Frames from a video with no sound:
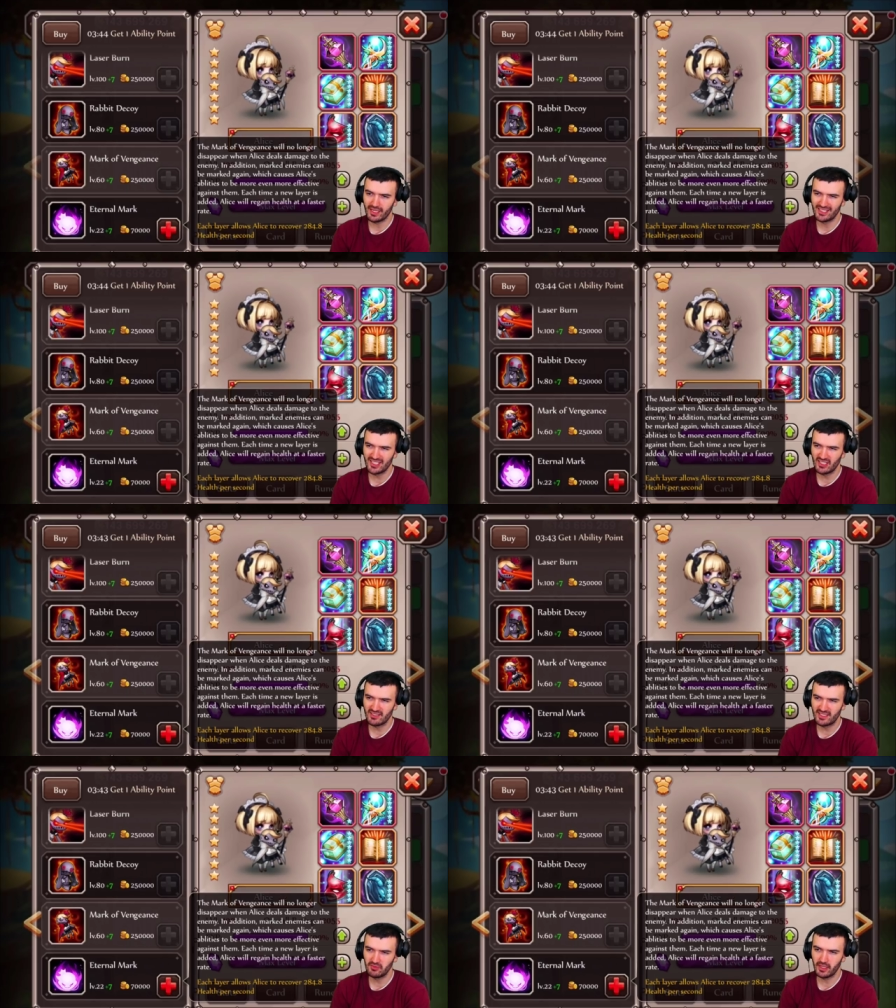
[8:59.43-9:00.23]
it just
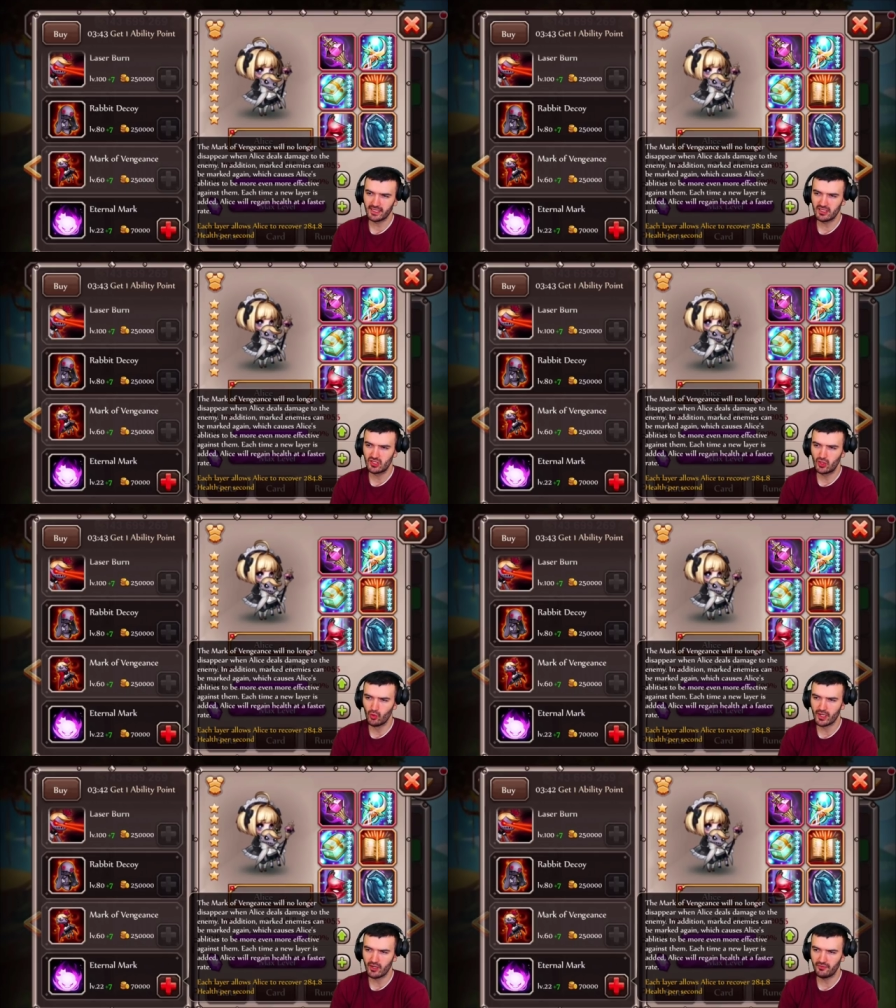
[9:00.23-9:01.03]
doesn't seem like it's
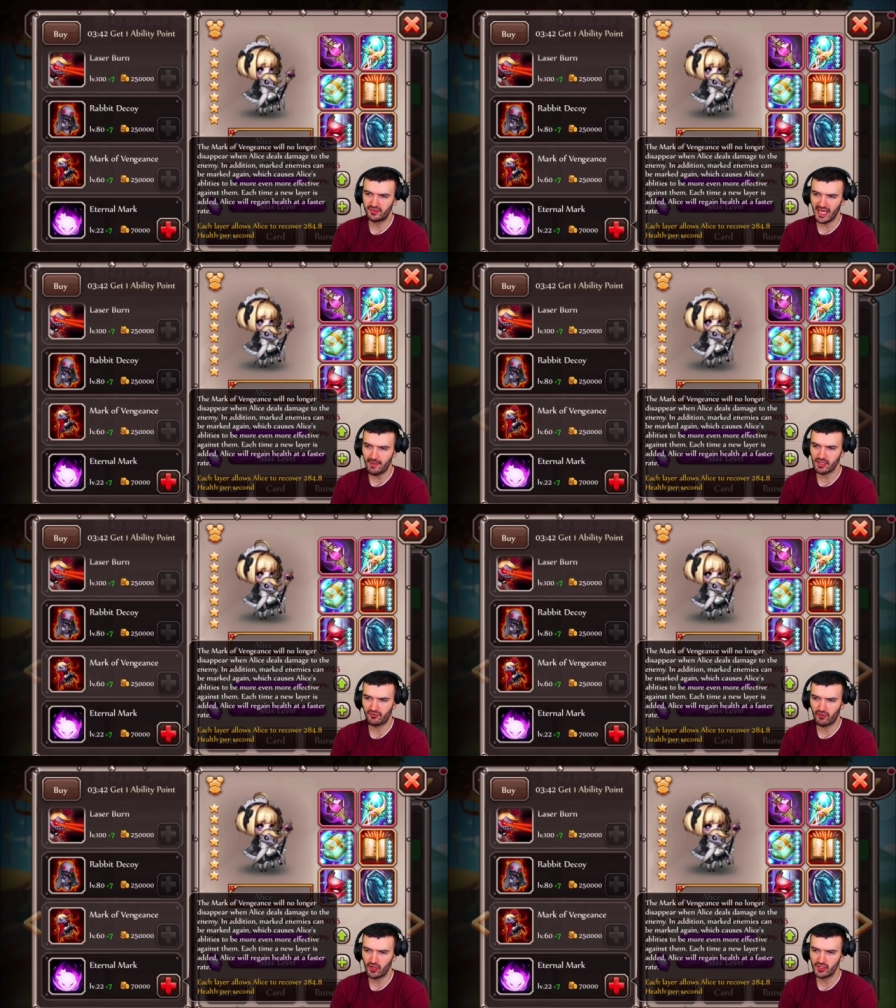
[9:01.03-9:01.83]
doing enough
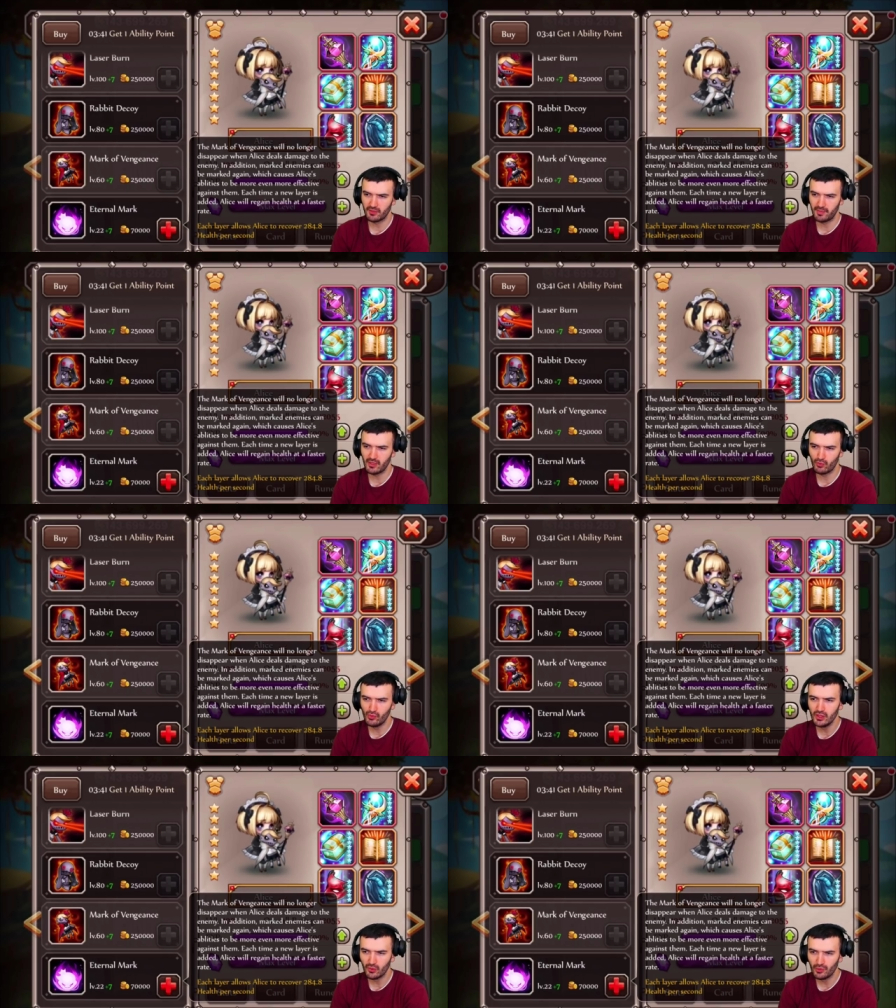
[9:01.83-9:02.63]
damage for her to be really,